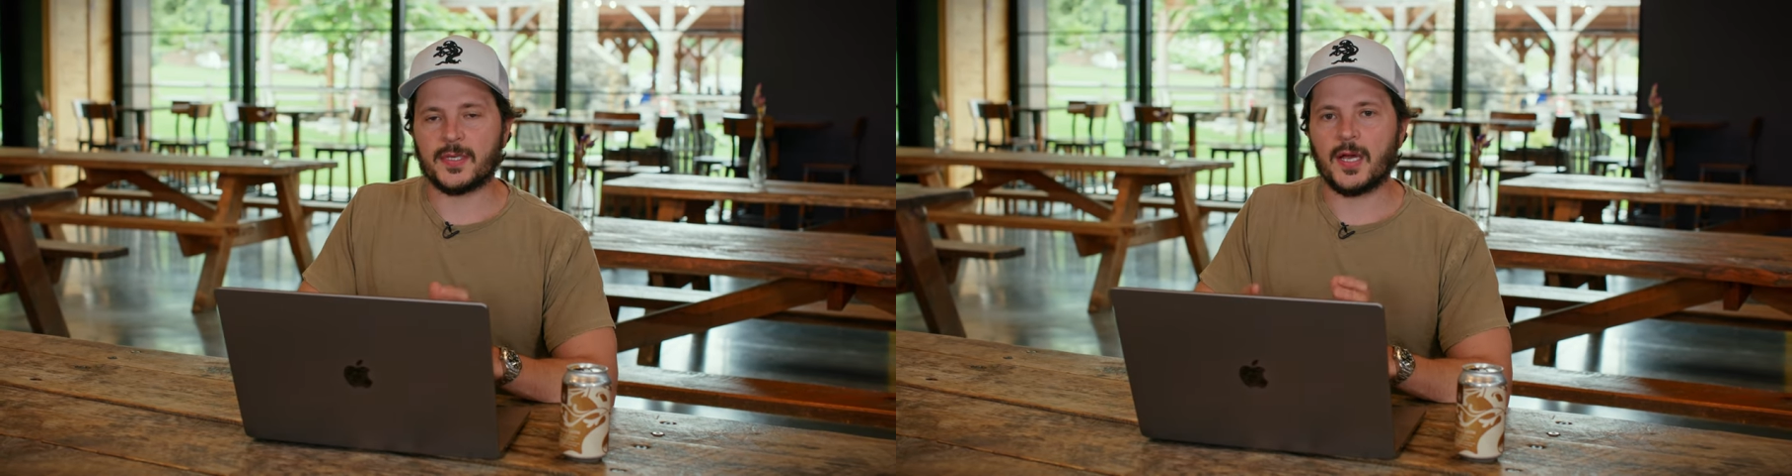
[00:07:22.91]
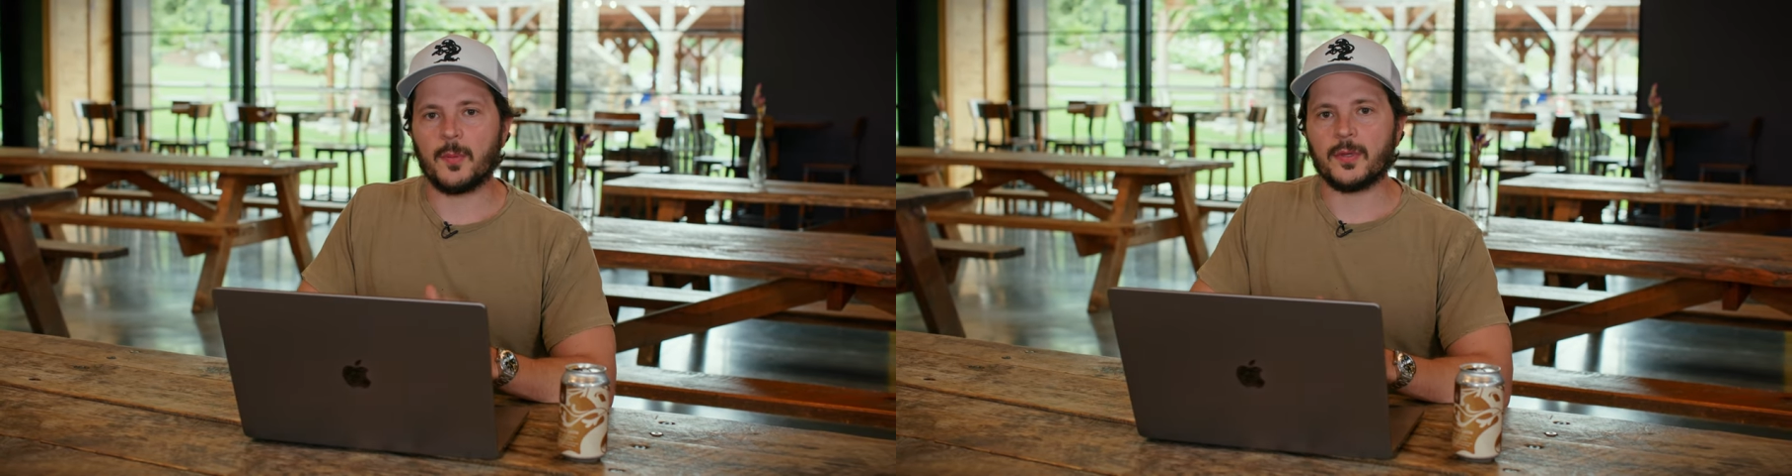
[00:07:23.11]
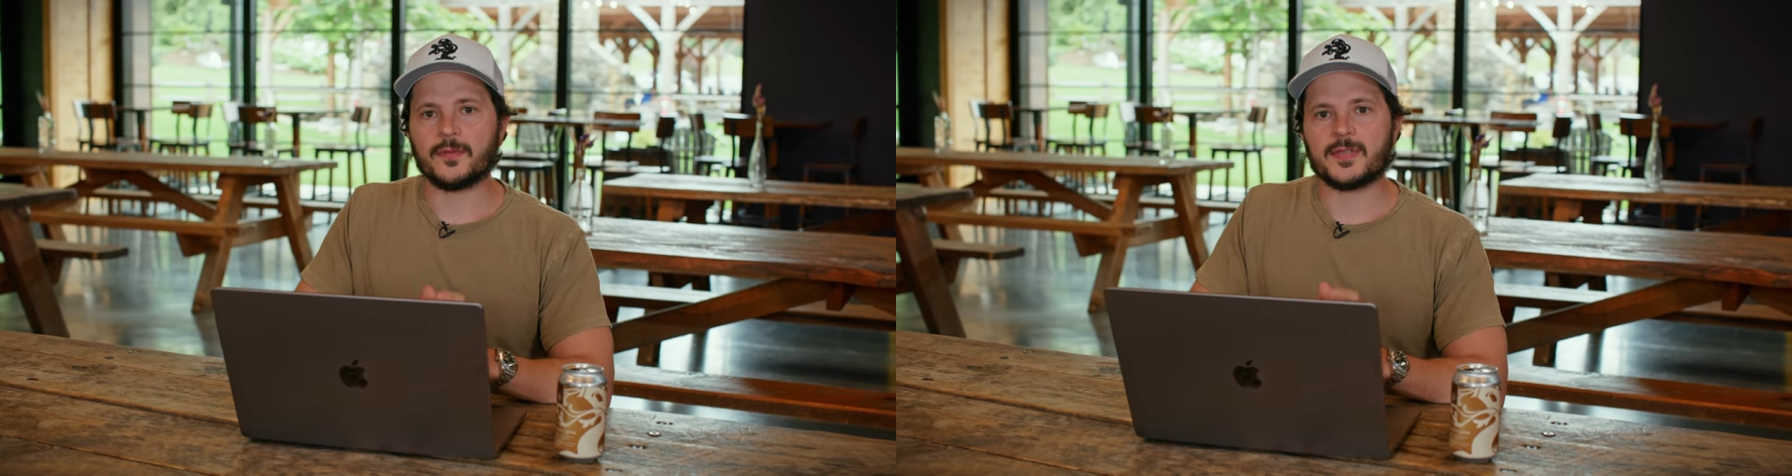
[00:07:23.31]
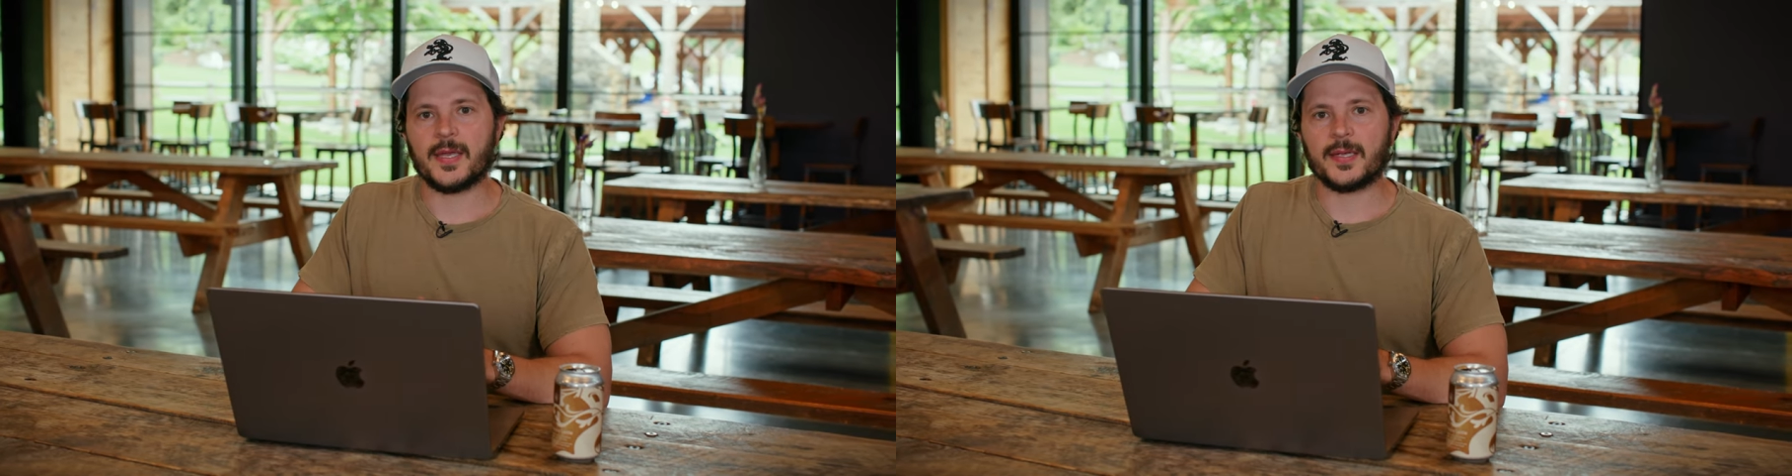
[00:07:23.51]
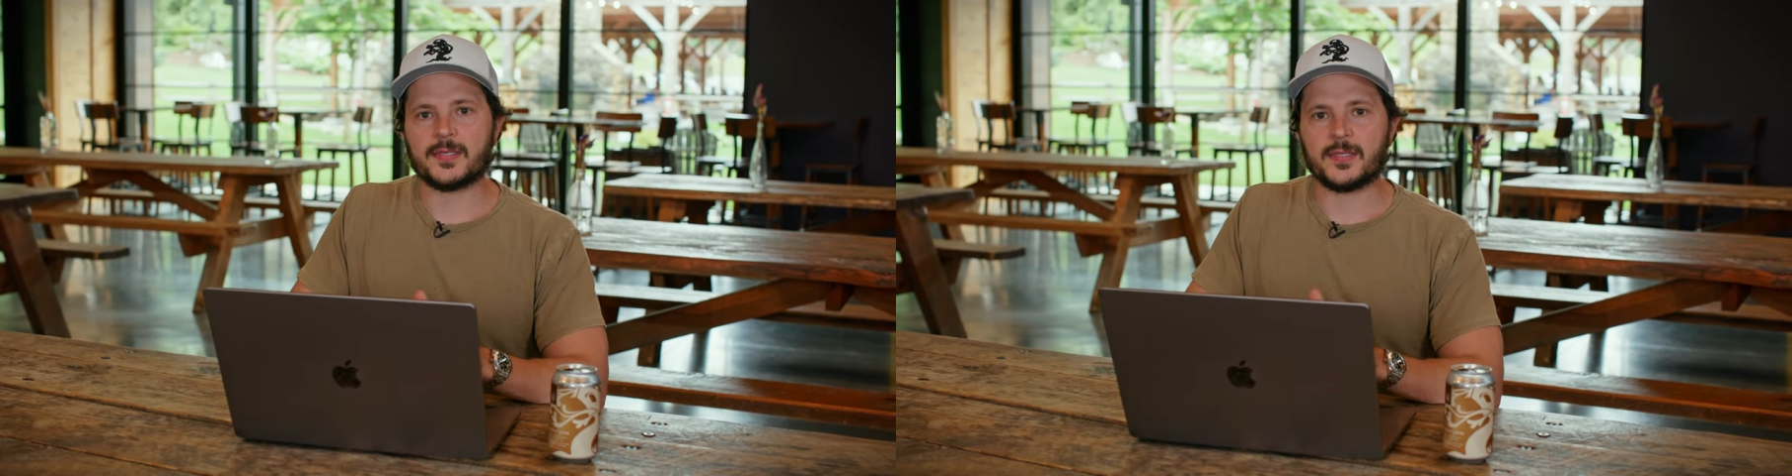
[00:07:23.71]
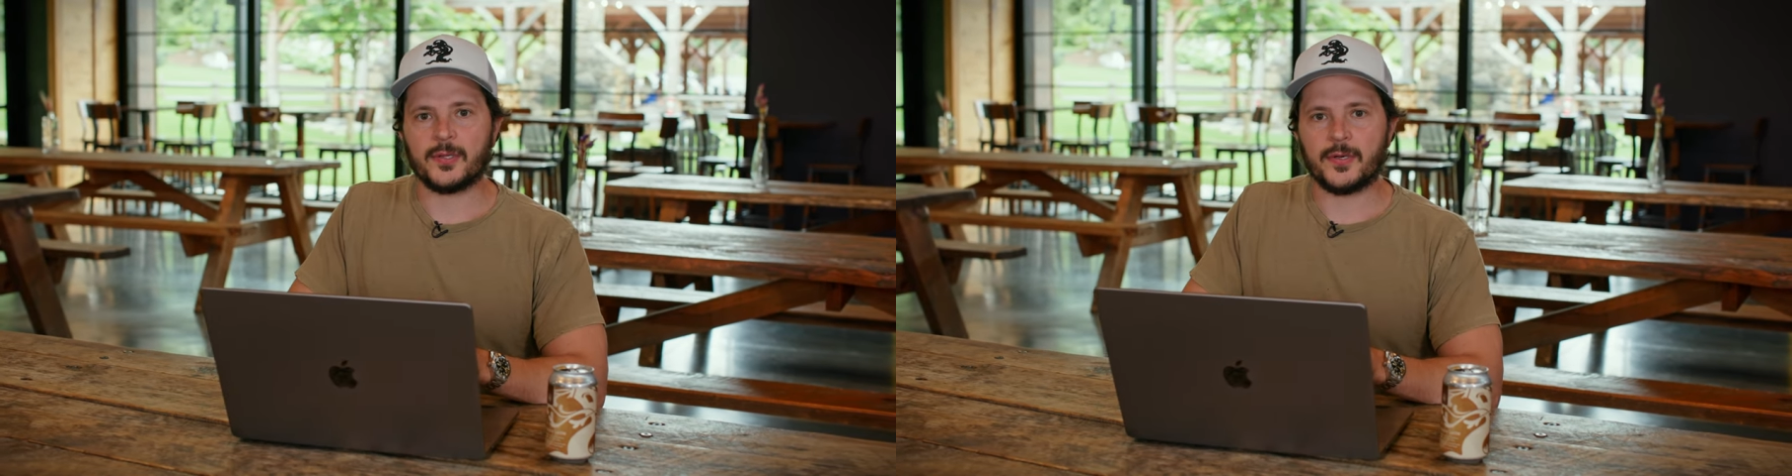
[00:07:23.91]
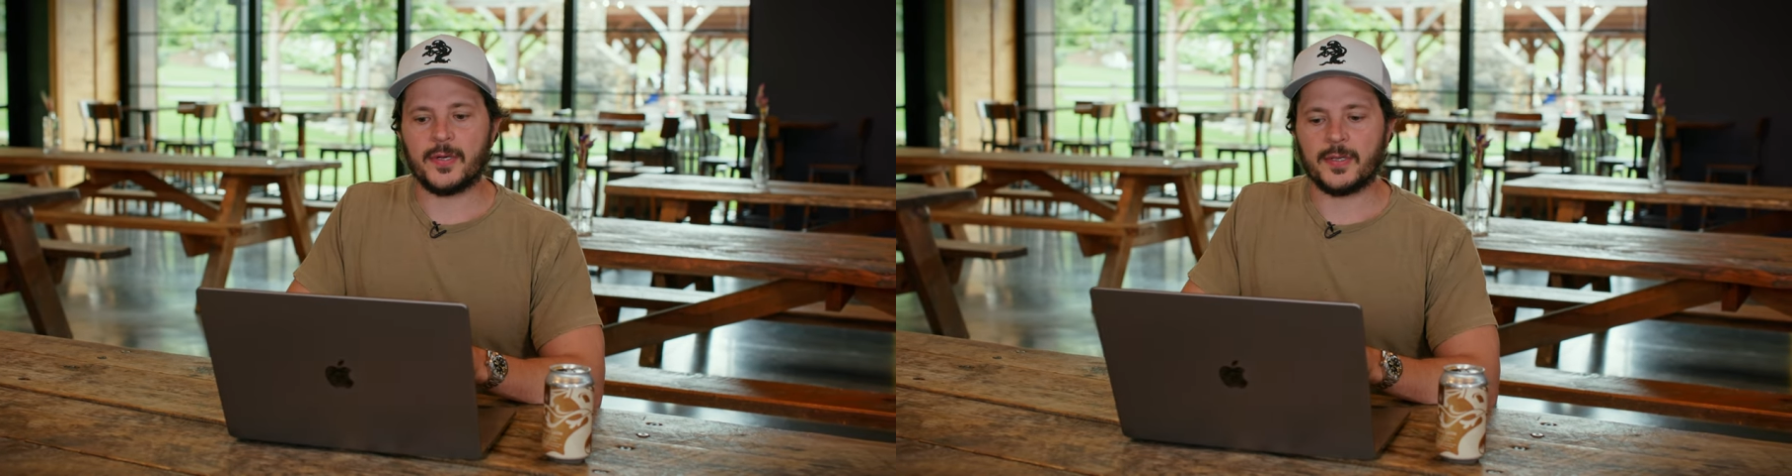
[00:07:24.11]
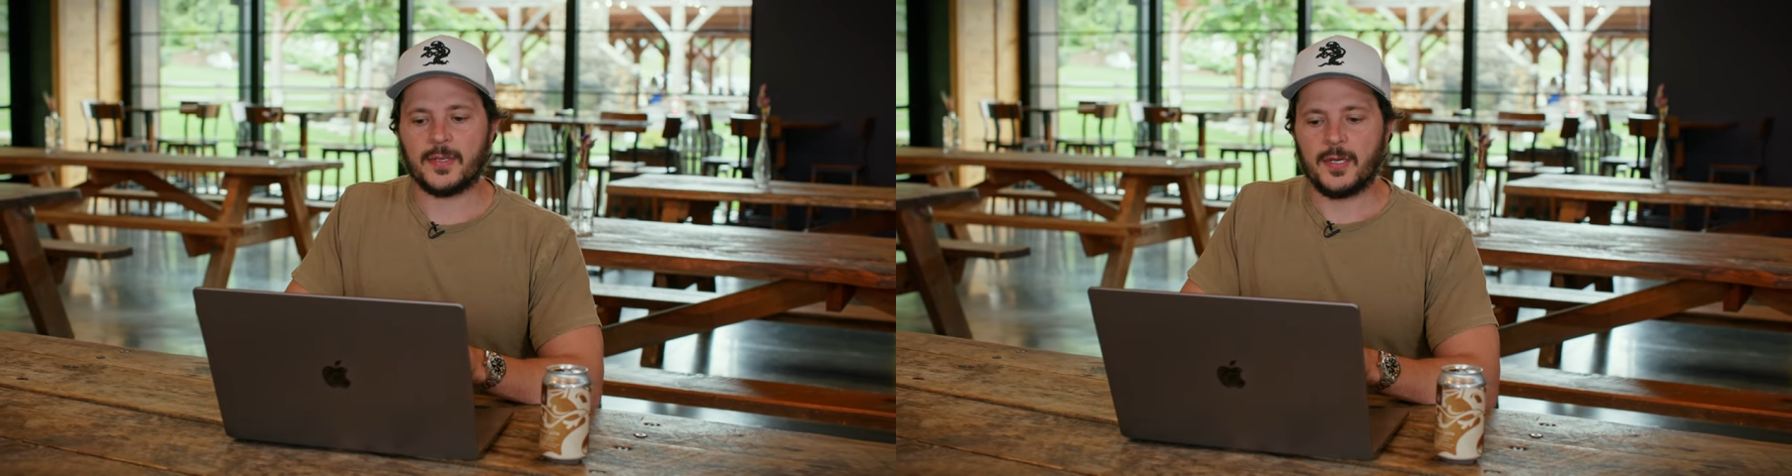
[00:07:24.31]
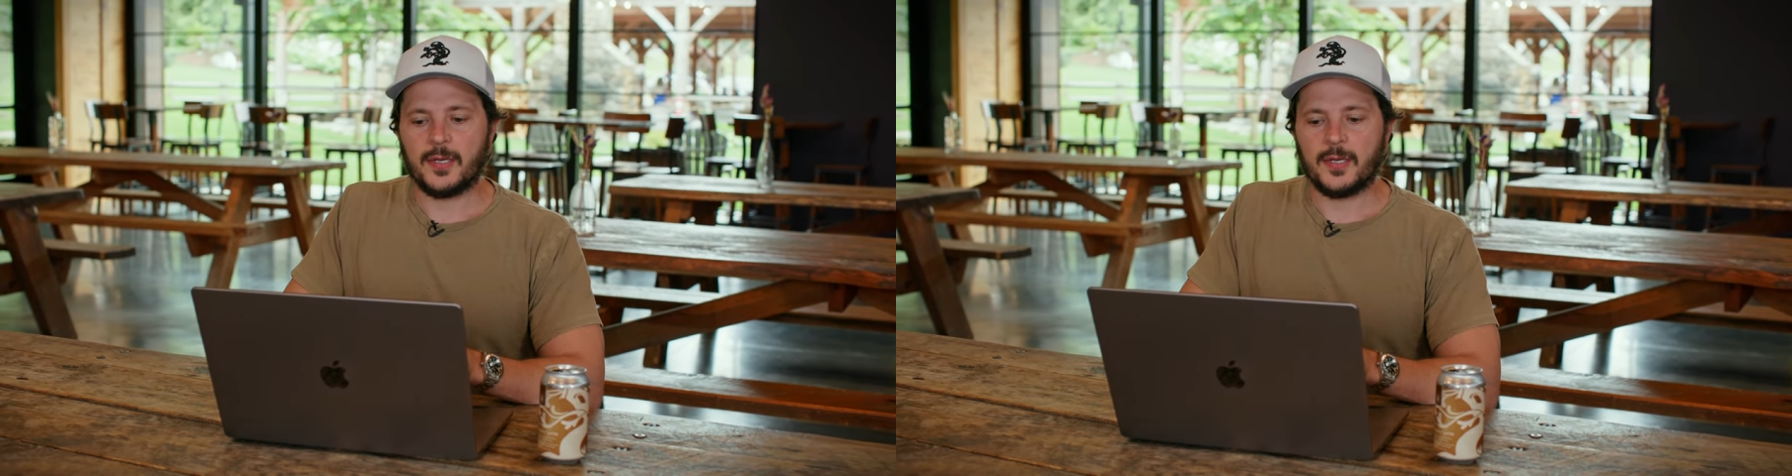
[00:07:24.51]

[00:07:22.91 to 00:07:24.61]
couple of seconds to learn it,